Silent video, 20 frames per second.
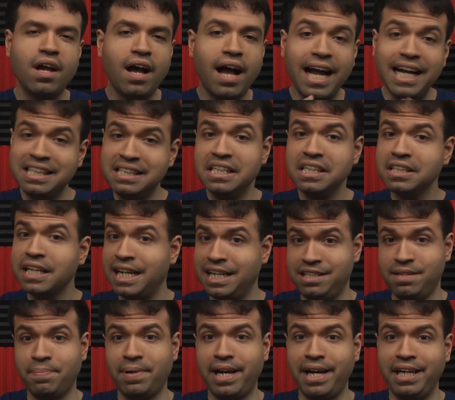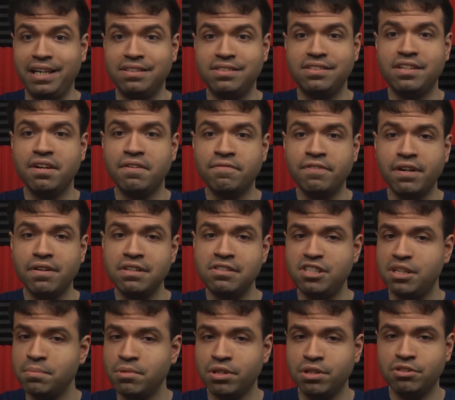I still like the bikes. They're very
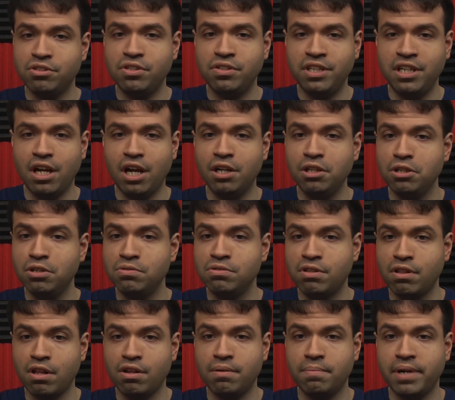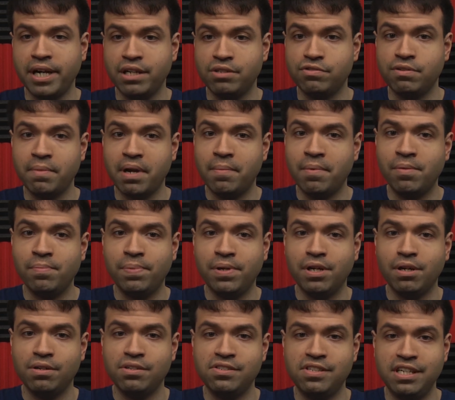similar to the unused Thunder bikes from M M
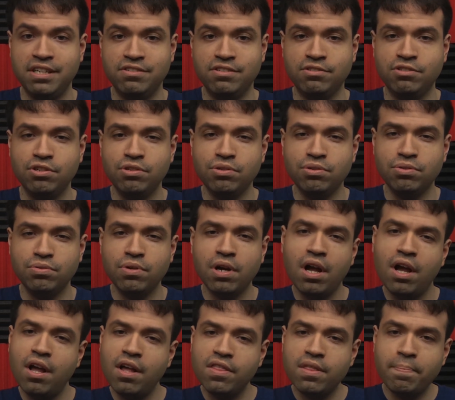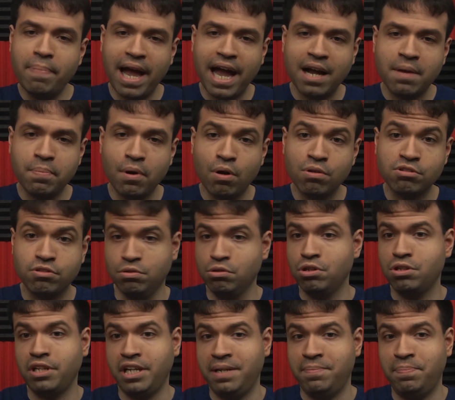P R Season two. The back bolts
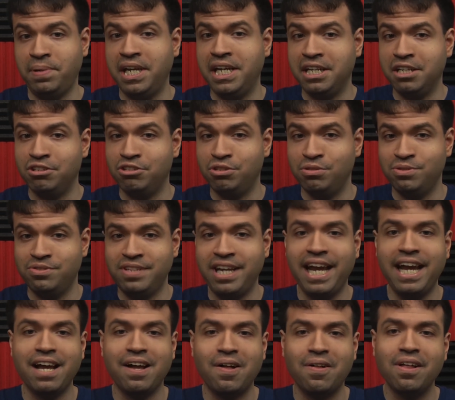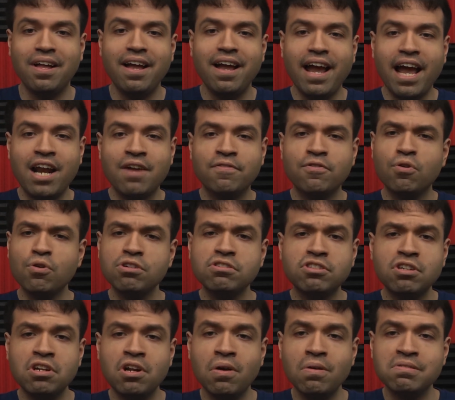look like Pikachu's tail, and of course
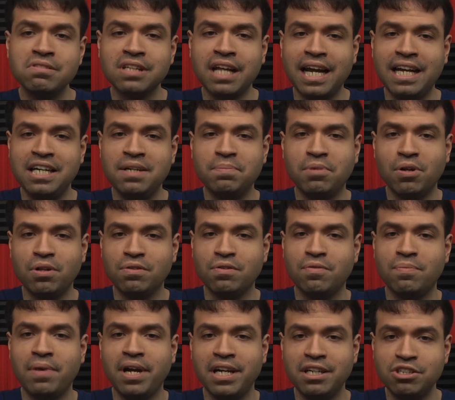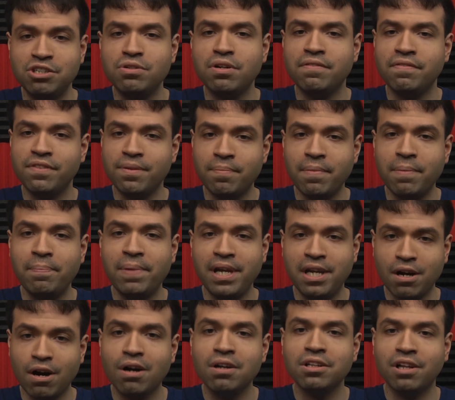the nose lightning bolt reminds you of the
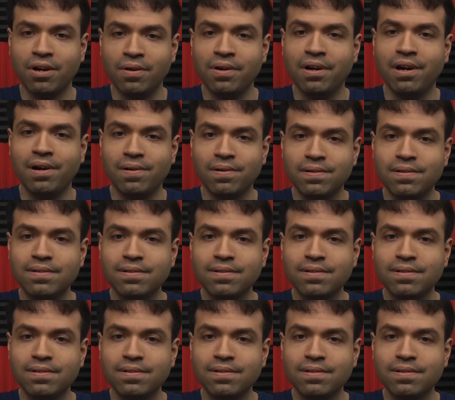P R logo.